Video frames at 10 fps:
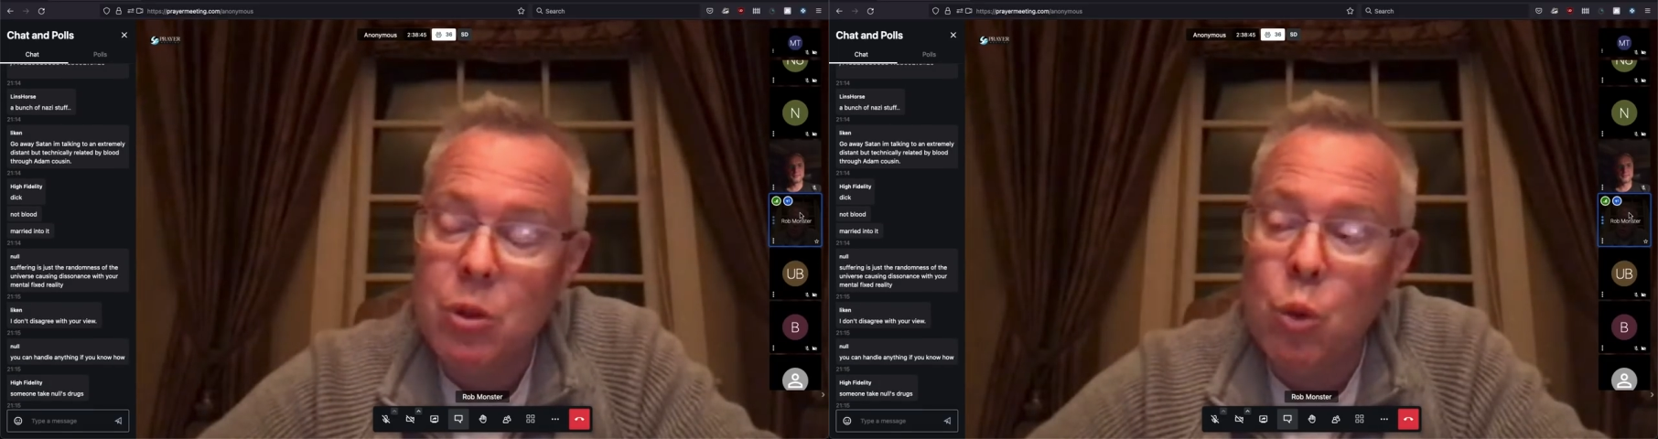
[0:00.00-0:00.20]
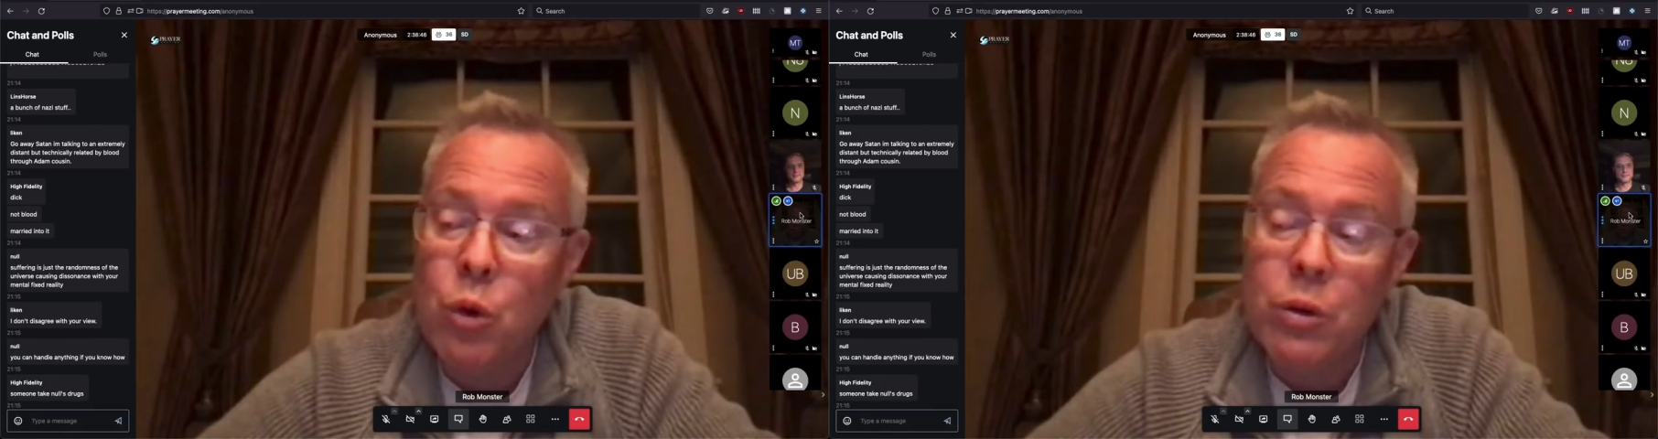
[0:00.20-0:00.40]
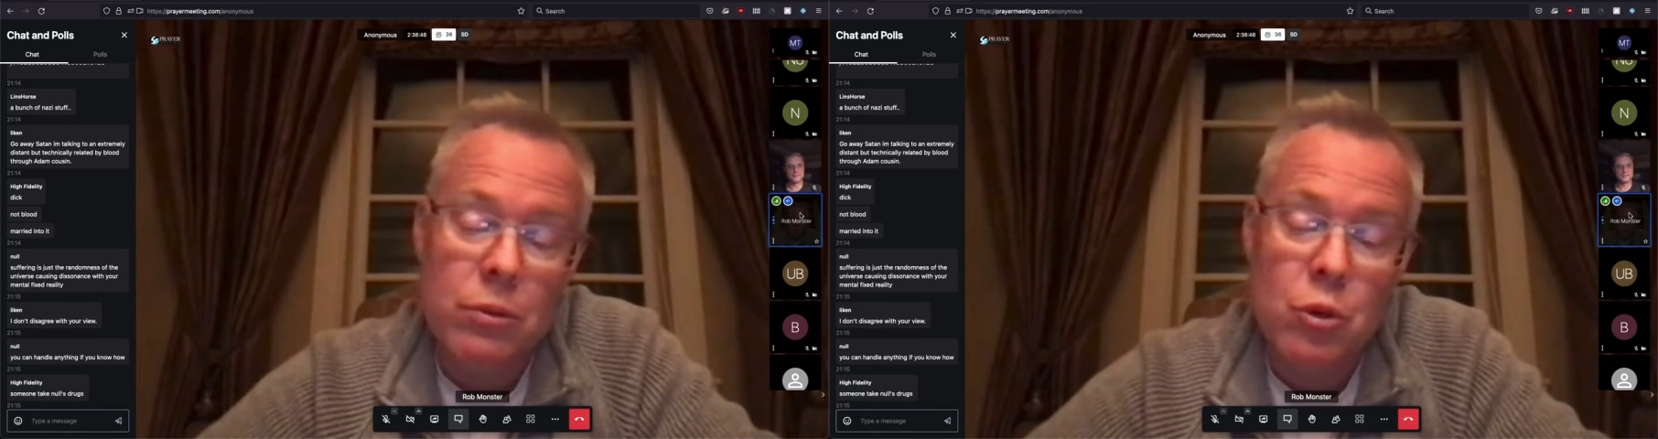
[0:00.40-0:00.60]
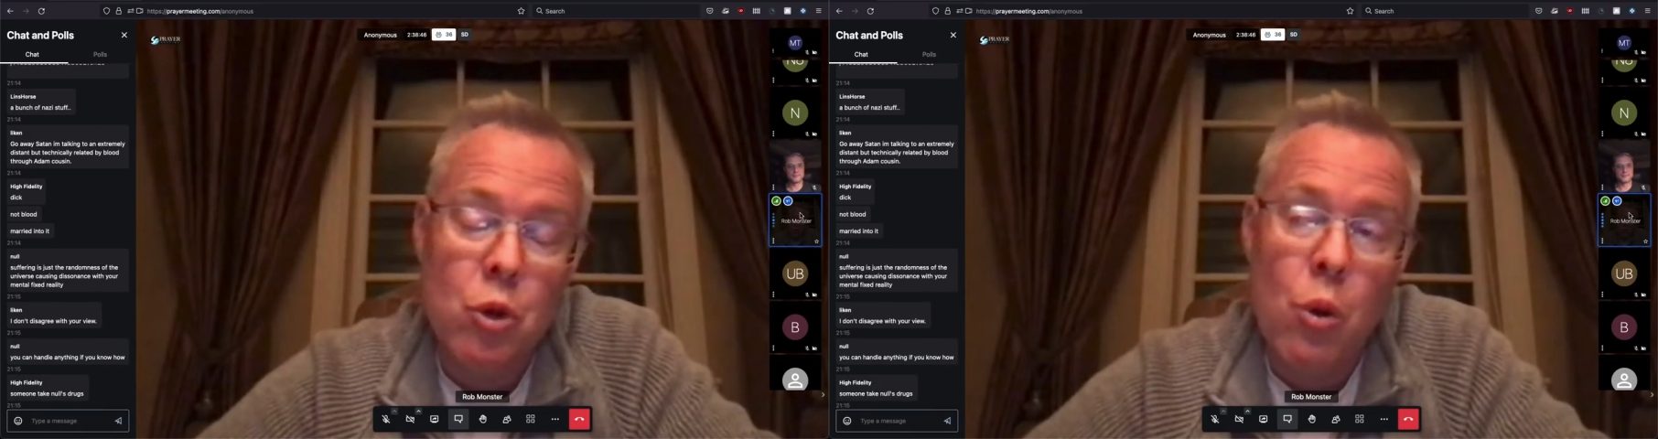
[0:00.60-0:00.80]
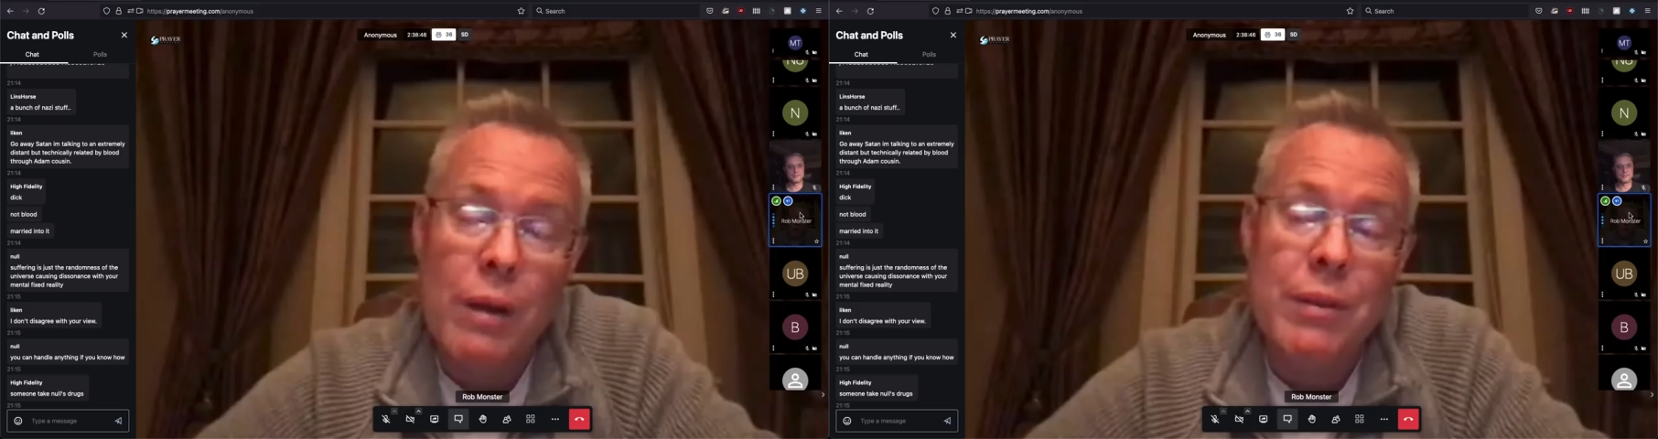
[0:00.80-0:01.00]
Lord, you
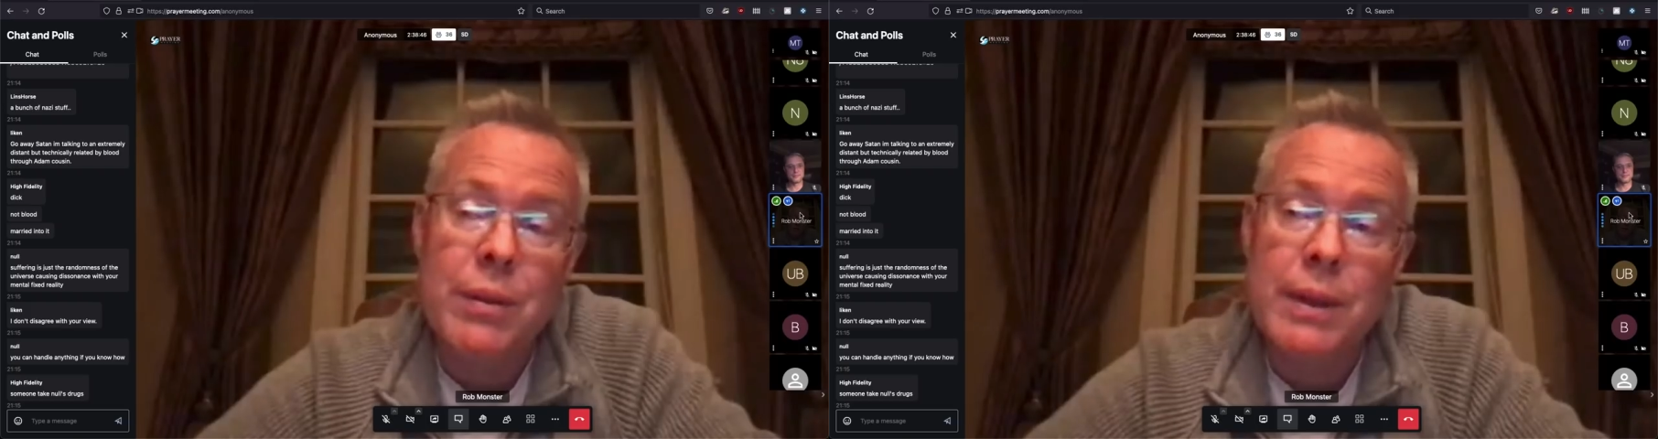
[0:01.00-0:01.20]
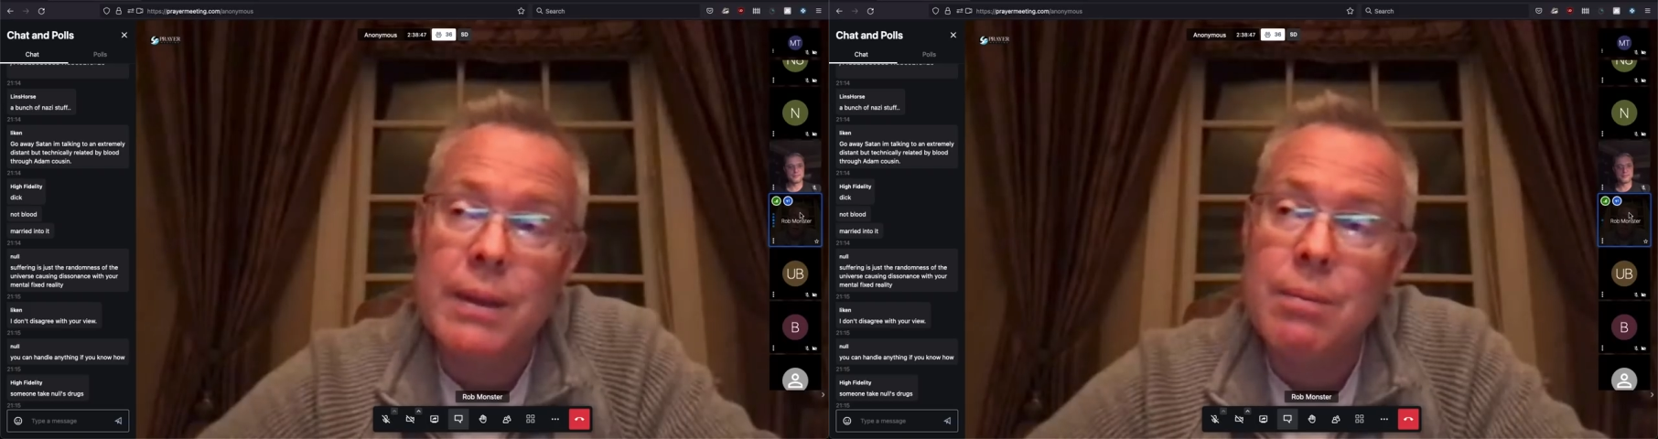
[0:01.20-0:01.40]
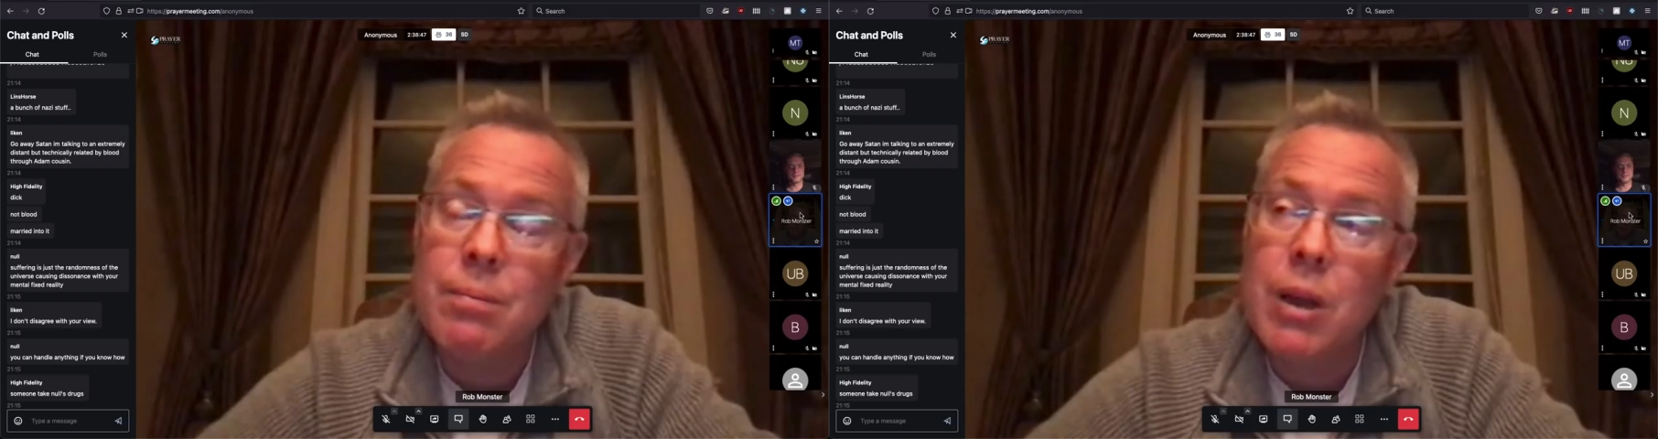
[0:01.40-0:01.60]
know everything.